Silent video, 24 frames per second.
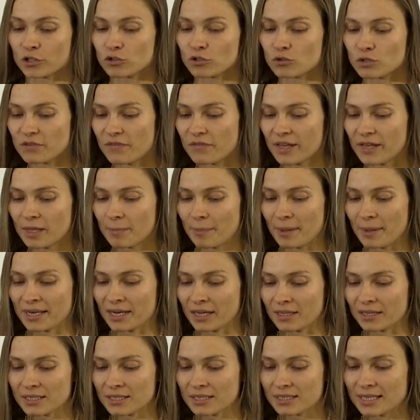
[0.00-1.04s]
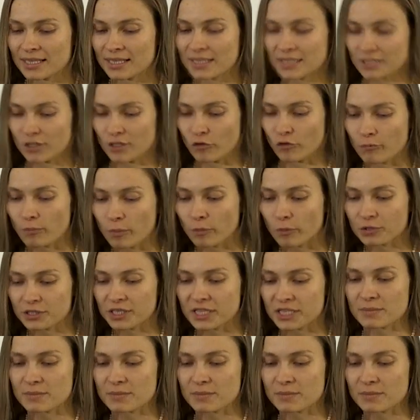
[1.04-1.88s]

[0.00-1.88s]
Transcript: develop an understanding of bodies,